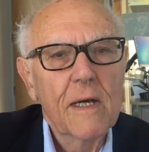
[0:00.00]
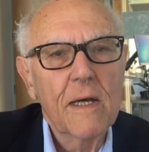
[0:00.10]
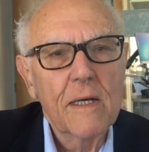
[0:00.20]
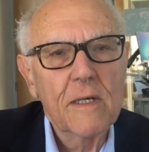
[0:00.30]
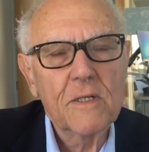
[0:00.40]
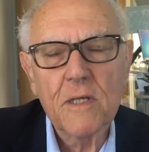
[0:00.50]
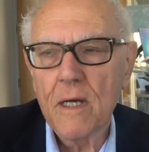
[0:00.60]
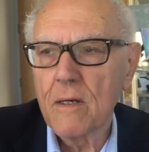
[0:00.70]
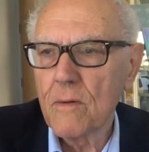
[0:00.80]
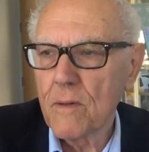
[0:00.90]

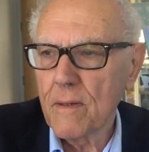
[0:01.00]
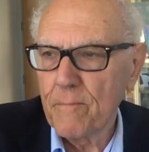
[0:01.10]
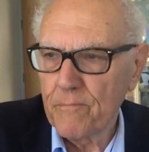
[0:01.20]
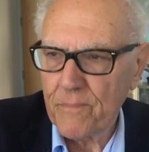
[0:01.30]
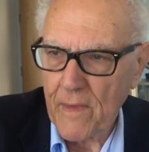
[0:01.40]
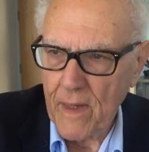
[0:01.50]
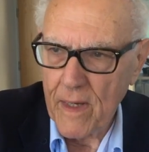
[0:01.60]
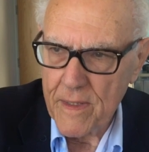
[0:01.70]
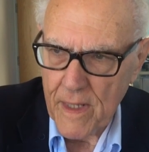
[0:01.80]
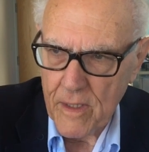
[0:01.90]

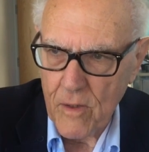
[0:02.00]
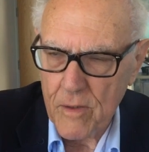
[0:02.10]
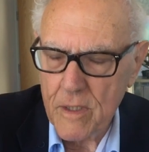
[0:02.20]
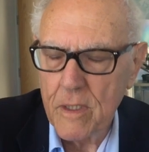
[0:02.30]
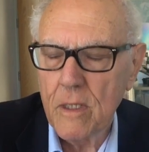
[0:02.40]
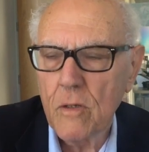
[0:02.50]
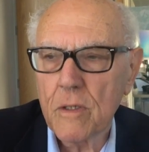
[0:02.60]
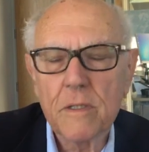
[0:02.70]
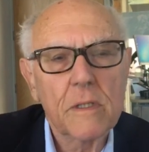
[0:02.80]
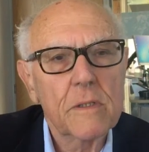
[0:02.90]
I then got
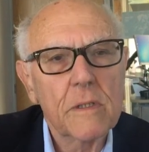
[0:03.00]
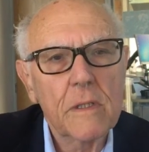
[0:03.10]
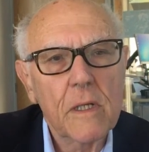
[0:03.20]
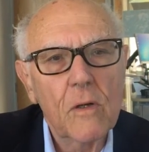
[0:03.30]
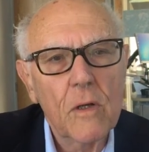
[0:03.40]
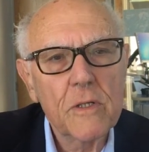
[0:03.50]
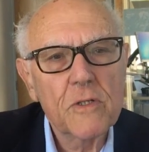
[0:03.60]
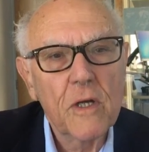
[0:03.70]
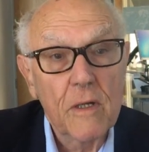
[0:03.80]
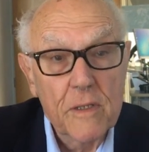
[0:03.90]
hooked into the college
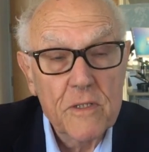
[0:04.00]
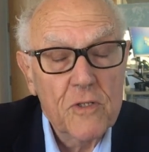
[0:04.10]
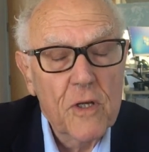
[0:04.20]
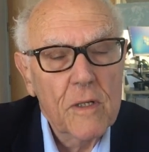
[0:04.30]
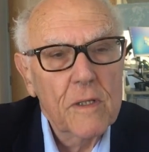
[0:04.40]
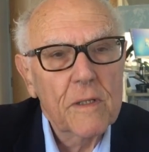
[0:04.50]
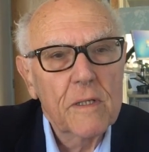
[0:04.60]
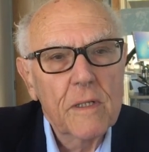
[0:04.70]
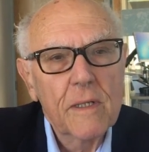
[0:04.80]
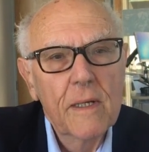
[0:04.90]
journal, this journal that
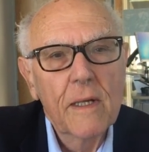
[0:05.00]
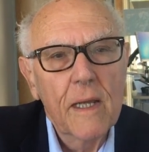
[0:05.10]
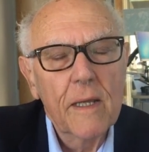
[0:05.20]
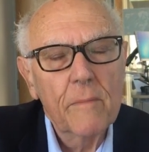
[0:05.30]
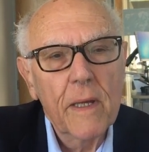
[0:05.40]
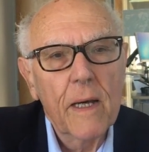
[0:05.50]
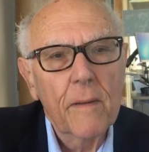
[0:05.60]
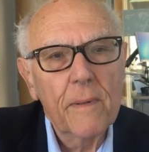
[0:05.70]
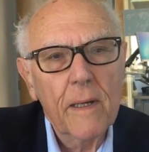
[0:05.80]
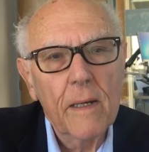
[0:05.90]
had lit me
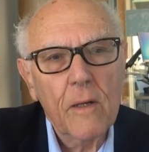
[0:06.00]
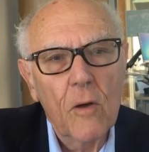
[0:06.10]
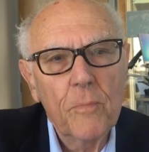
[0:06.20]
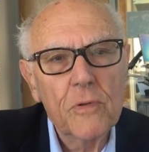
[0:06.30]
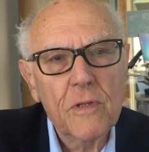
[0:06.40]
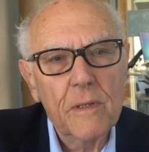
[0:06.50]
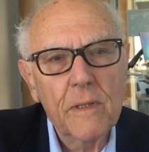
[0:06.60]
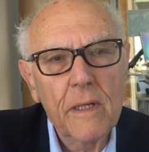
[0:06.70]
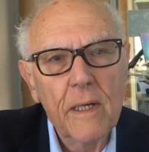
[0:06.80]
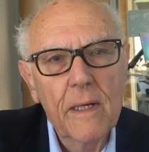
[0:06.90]
up, and I got put on
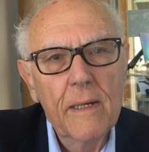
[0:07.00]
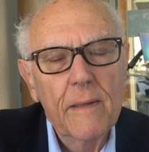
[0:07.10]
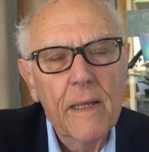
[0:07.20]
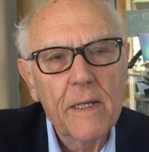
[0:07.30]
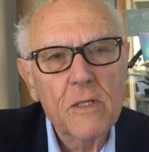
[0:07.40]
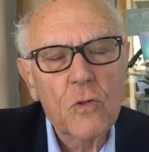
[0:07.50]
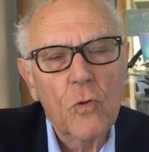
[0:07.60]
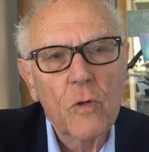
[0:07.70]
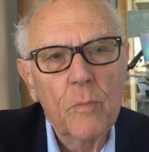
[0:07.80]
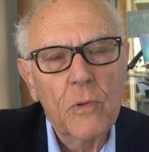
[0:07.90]
the
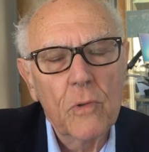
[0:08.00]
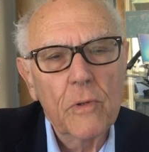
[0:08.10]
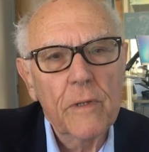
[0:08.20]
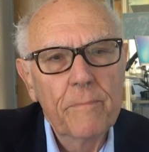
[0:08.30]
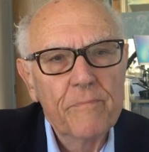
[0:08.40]
editorial board.